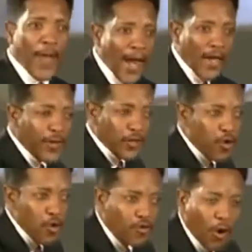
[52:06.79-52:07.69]
That is the
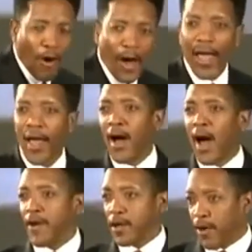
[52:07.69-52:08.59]
true joy
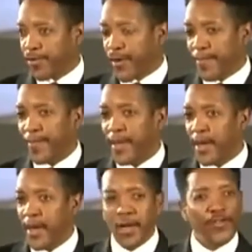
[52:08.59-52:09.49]
of a Christian.
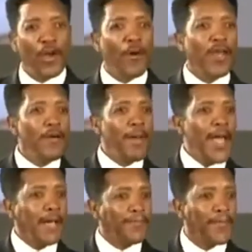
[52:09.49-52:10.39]
You say, What do you
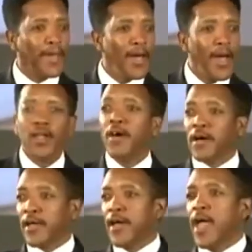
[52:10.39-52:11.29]
mean?
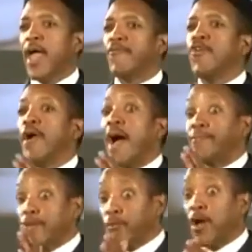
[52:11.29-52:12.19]
Look, if you
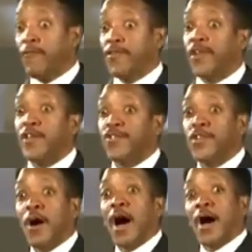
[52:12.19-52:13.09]
got the love of Jesus
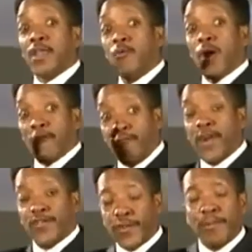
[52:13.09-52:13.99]
in your heart and you want to
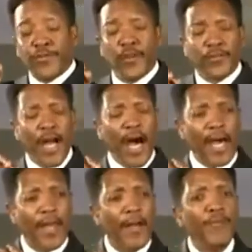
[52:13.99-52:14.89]
finish the mystery of
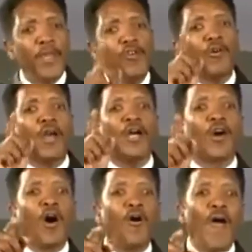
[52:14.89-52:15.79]
God, then you're going to
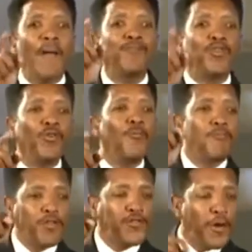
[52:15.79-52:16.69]
go and do
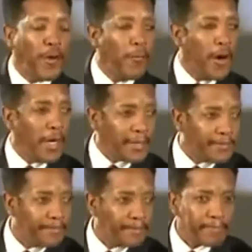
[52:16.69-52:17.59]
missionary work.